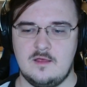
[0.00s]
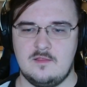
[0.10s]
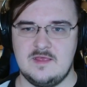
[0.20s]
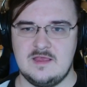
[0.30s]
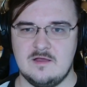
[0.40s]

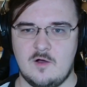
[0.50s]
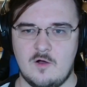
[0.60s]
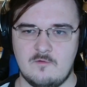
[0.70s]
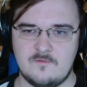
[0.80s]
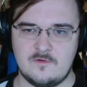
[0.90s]
the
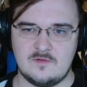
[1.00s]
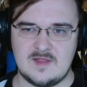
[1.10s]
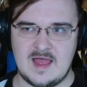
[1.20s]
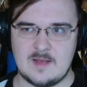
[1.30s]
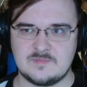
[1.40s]

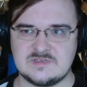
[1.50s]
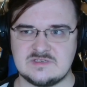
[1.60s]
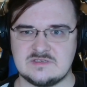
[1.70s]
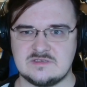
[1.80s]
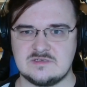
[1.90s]

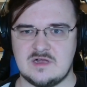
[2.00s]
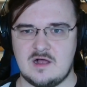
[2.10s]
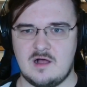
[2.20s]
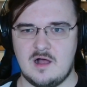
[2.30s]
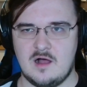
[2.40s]
overlaps
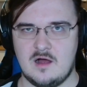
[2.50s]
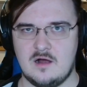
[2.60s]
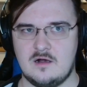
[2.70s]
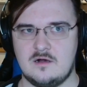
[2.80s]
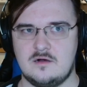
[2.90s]

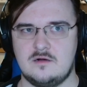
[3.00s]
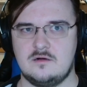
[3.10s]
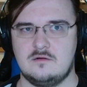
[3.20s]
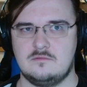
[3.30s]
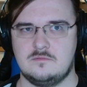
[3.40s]
are
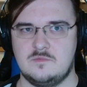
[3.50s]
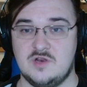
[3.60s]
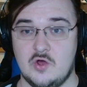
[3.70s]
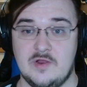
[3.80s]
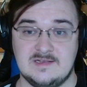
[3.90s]

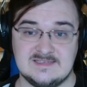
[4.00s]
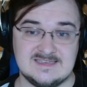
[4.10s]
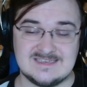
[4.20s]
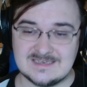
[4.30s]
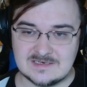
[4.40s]
non
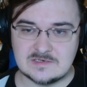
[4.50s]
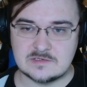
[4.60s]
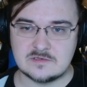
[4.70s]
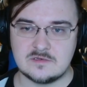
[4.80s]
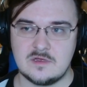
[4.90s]
existent,
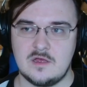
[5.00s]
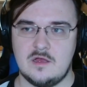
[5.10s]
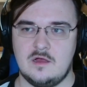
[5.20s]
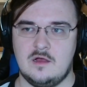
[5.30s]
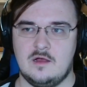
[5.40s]

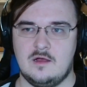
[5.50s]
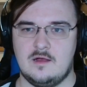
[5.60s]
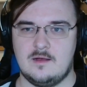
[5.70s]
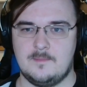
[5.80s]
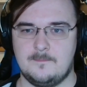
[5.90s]

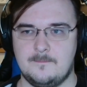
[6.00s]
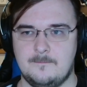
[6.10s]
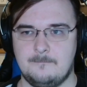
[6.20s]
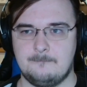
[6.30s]
um,